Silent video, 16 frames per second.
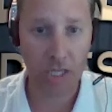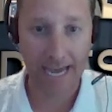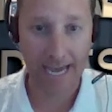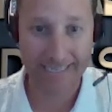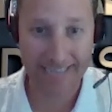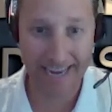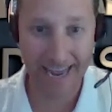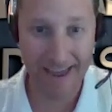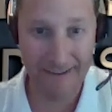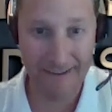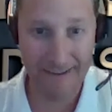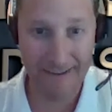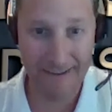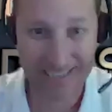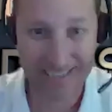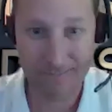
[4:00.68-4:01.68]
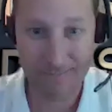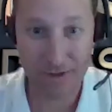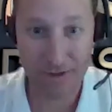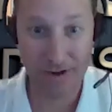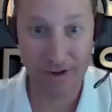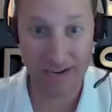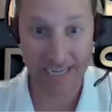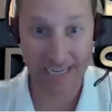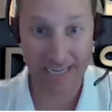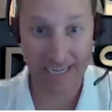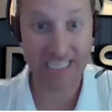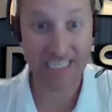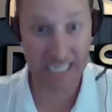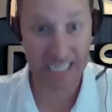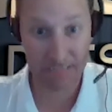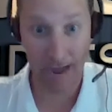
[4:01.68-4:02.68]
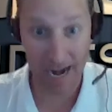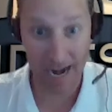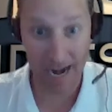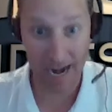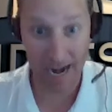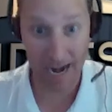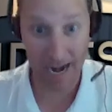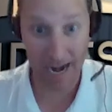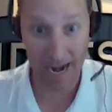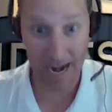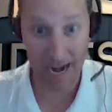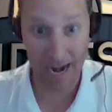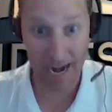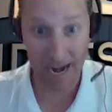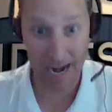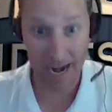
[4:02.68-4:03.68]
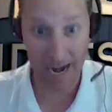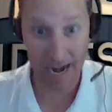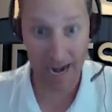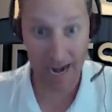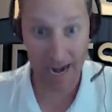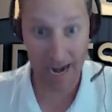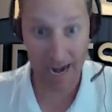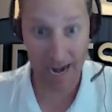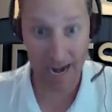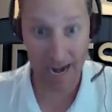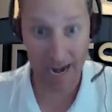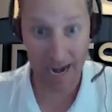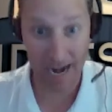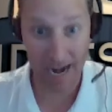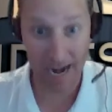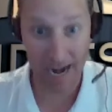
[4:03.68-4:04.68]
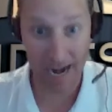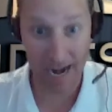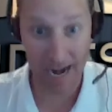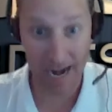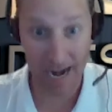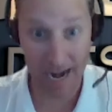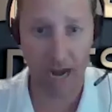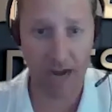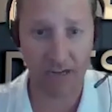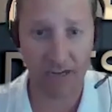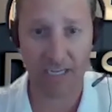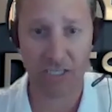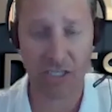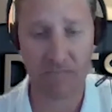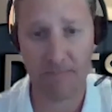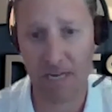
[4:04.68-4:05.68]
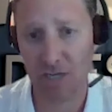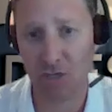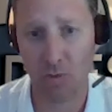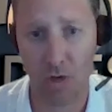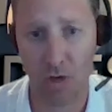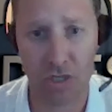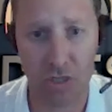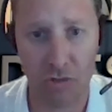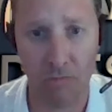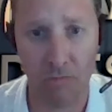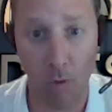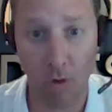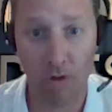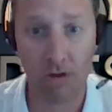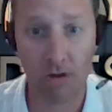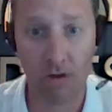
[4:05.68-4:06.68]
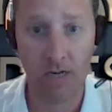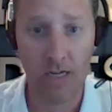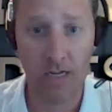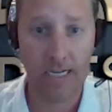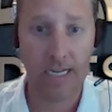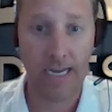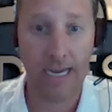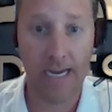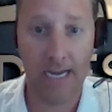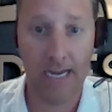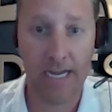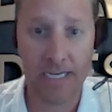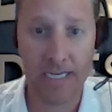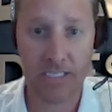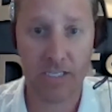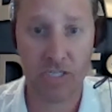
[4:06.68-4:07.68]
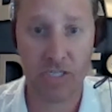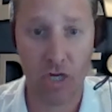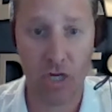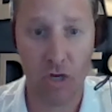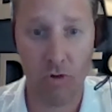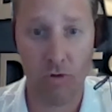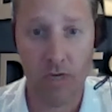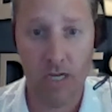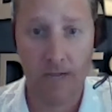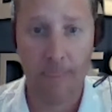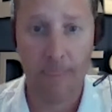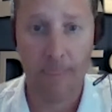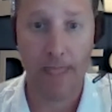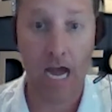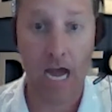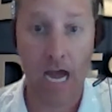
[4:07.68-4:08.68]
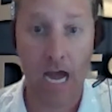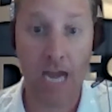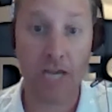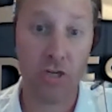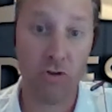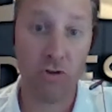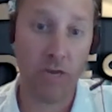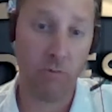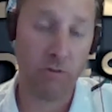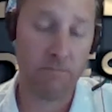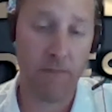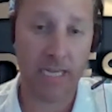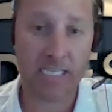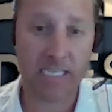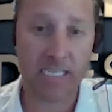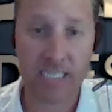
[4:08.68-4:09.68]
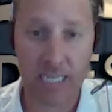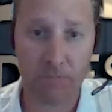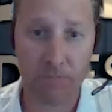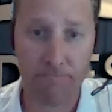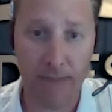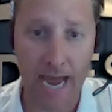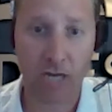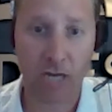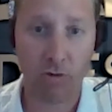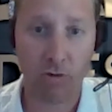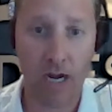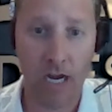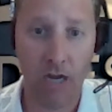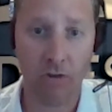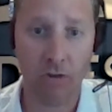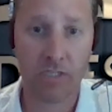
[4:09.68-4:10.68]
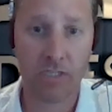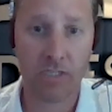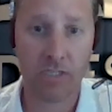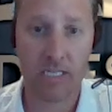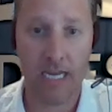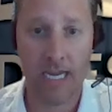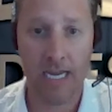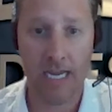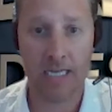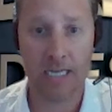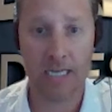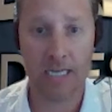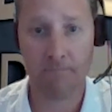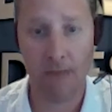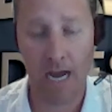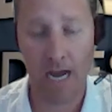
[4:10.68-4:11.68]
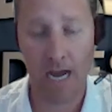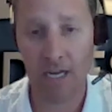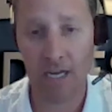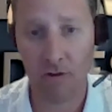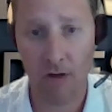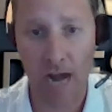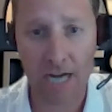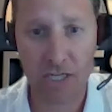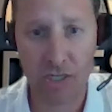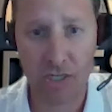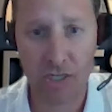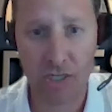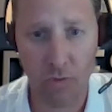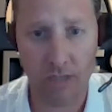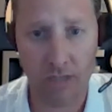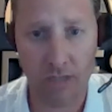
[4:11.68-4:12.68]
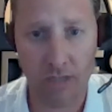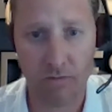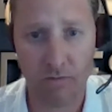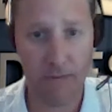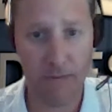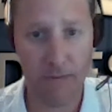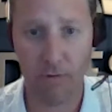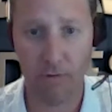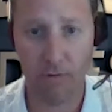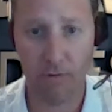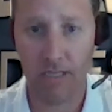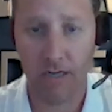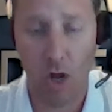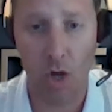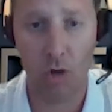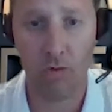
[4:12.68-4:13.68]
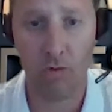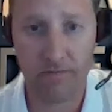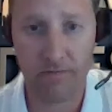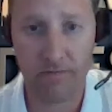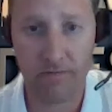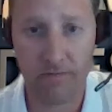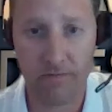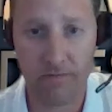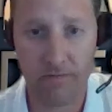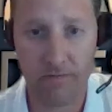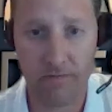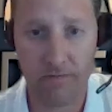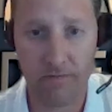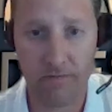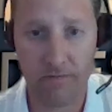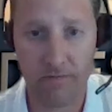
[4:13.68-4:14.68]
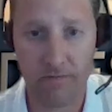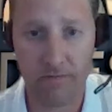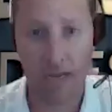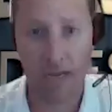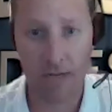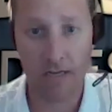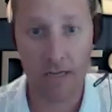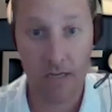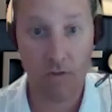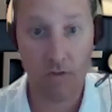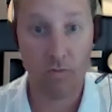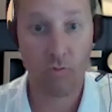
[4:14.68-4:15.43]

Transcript: all the activity in this community. It's inspiring. It is truly inspiring. It just makes you want to do more. And so I knew that with my sales background and my interaction with people in all sorts of business, that maybe